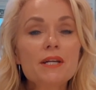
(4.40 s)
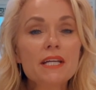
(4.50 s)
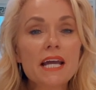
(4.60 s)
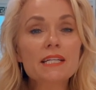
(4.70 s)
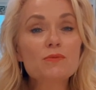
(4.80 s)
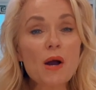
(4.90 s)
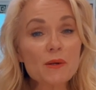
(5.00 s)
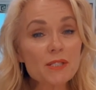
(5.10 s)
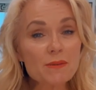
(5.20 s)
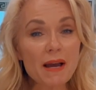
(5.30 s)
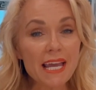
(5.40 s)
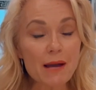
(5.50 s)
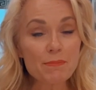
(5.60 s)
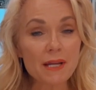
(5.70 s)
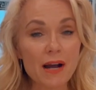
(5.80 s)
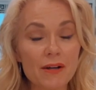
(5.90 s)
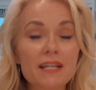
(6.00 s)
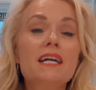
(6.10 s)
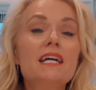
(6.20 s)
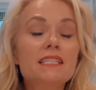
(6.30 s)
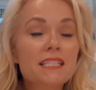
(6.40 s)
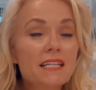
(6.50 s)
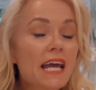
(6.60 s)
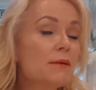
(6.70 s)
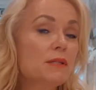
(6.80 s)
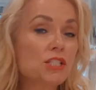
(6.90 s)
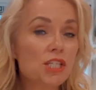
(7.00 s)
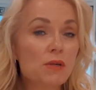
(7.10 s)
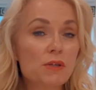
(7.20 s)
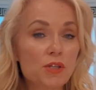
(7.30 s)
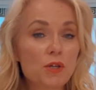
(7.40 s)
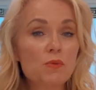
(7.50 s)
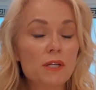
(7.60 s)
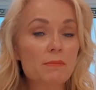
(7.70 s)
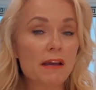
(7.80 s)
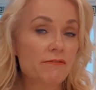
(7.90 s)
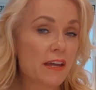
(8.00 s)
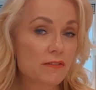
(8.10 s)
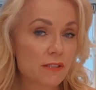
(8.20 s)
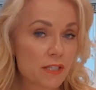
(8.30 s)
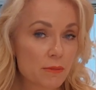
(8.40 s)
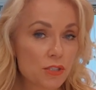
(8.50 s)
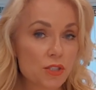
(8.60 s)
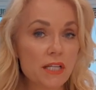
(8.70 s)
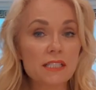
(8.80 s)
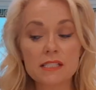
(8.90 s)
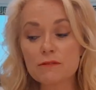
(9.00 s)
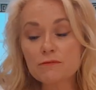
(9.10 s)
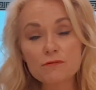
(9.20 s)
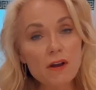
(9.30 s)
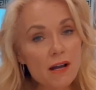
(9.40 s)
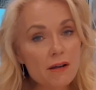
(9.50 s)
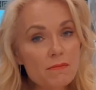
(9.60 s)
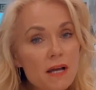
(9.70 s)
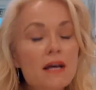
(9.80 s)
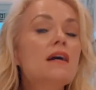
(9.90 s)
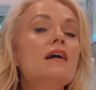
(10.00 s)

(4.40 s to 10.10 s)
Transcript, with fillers: Ann and welcome to my happy hour. Tonight I'm going to share with you one of my favorite summer drinks from